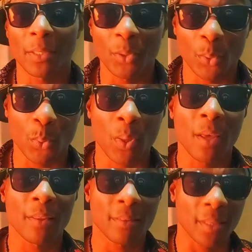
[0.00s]
you
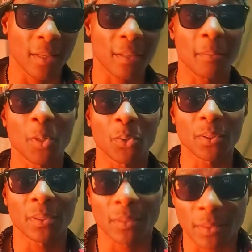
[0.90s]
think
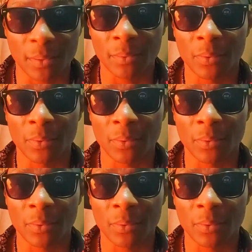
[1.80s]
about it.